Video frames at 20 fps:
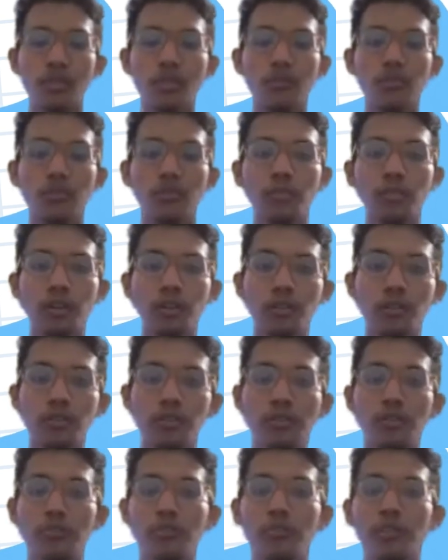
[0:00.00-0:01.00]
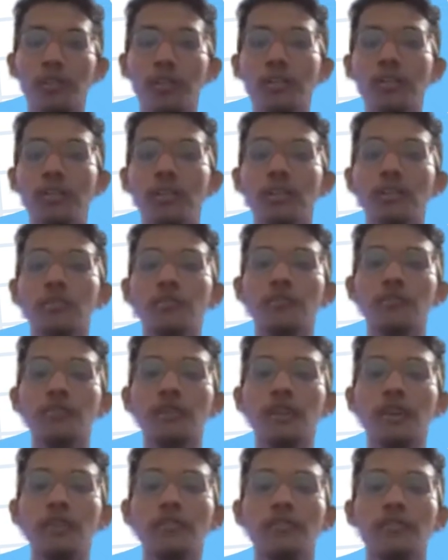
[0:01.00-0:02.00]
Product rule formula: if we
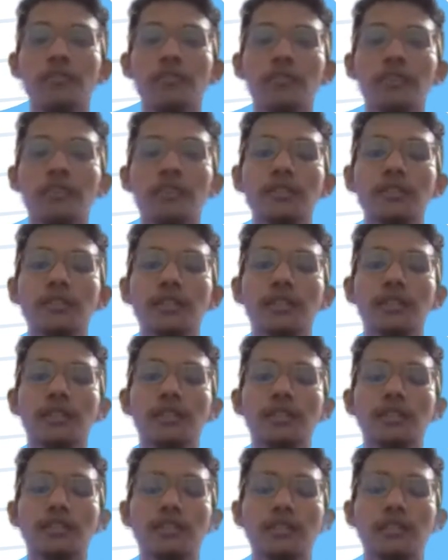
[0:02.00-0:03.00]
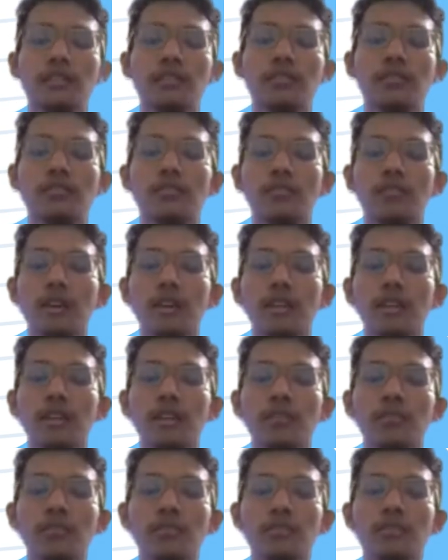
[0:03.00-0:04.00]
have a function y
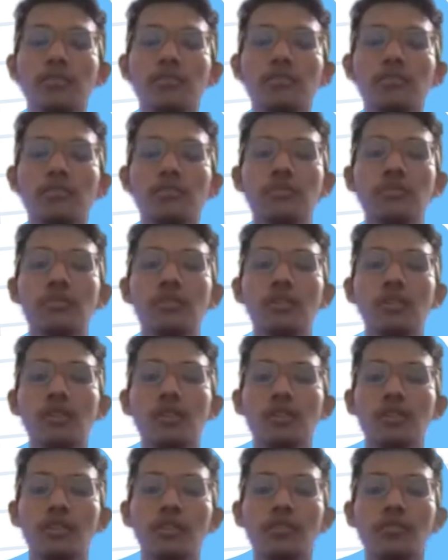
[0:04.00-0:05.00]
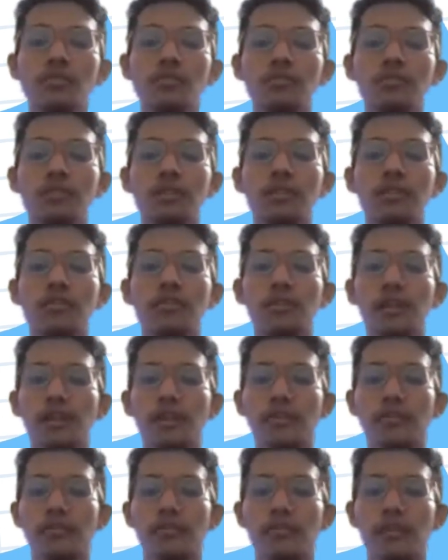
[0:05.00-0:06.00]
equal to u multiplied
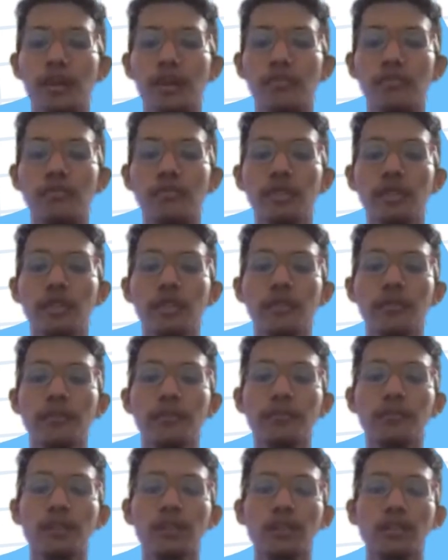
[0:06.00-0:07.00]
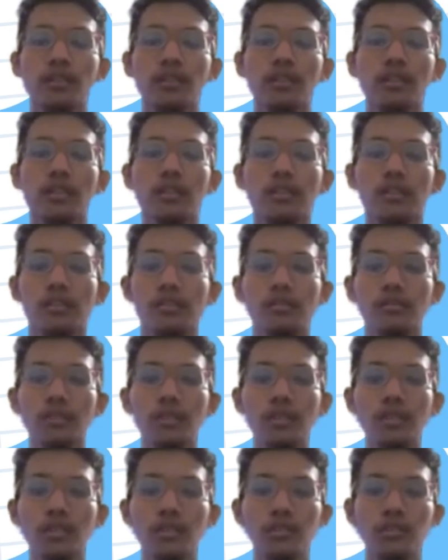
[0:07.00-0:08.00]
by v, we
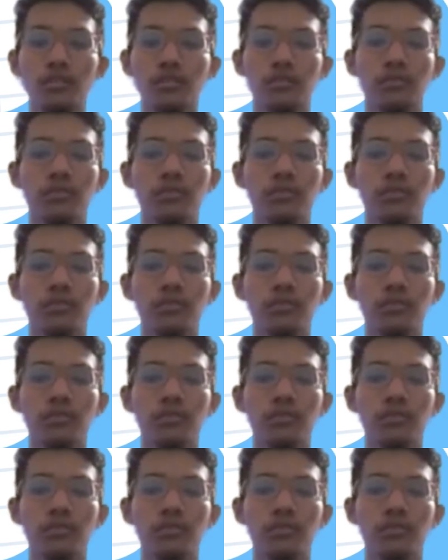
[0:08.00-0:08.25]
need to